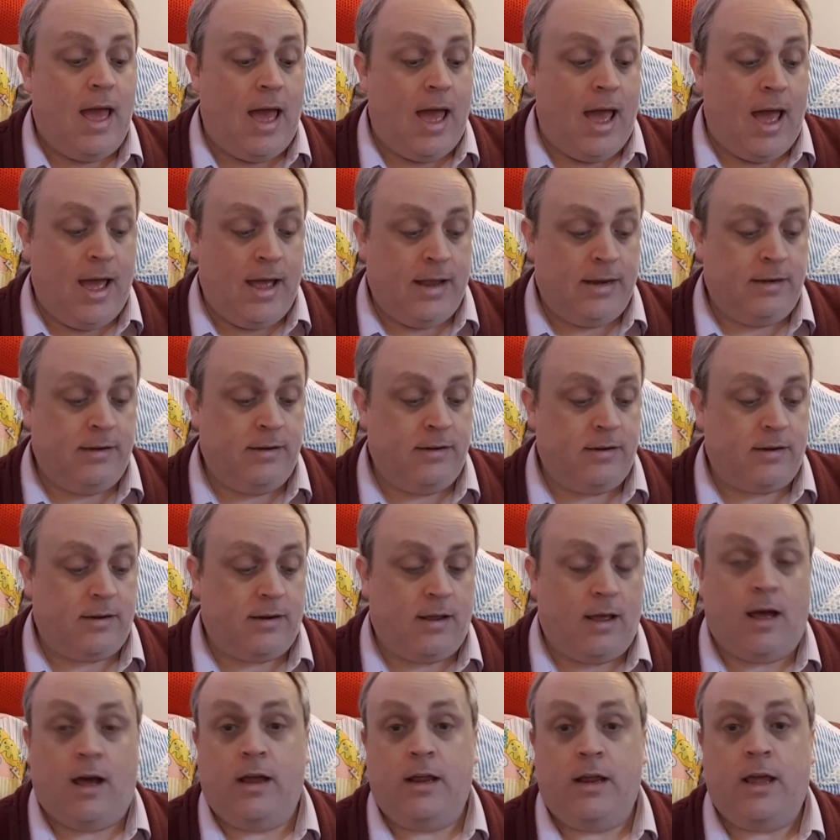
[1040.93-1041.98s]
And
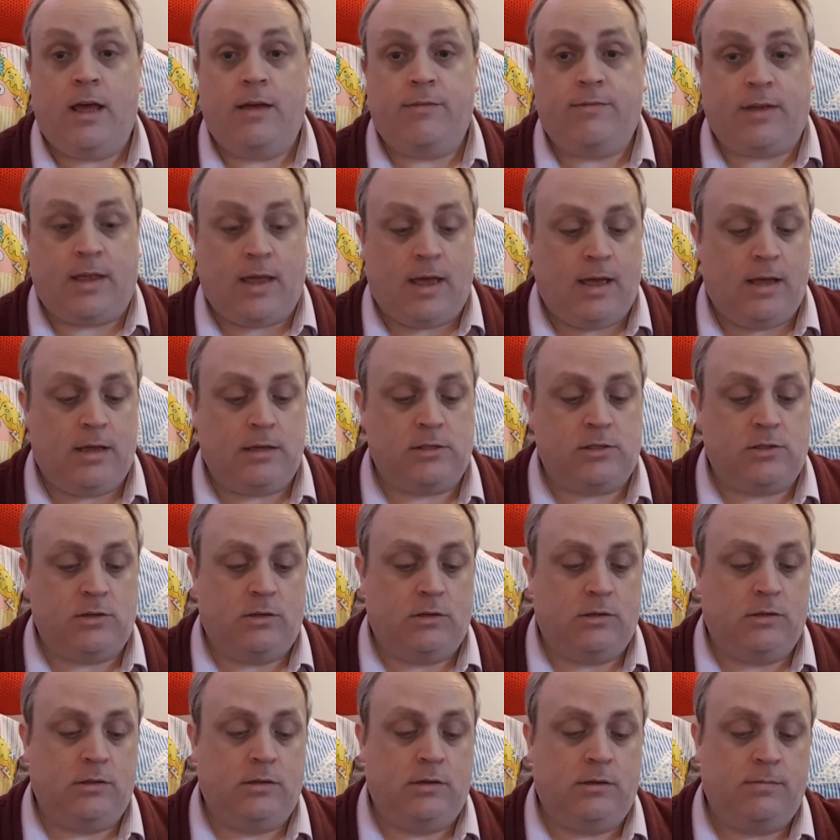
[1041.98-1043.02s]
I have cast
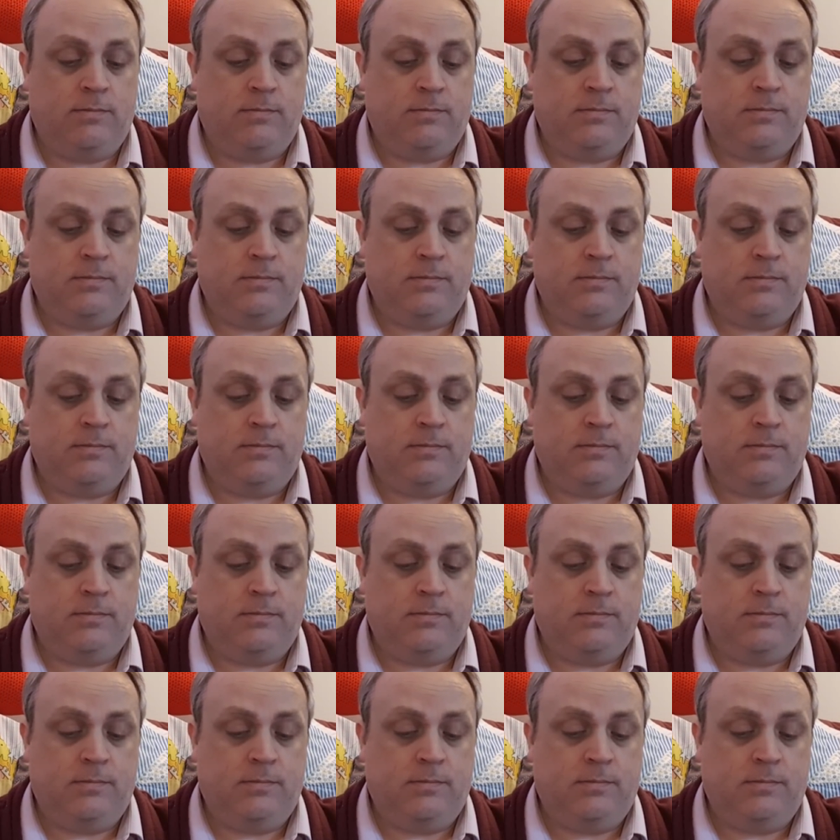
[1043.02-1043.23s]
on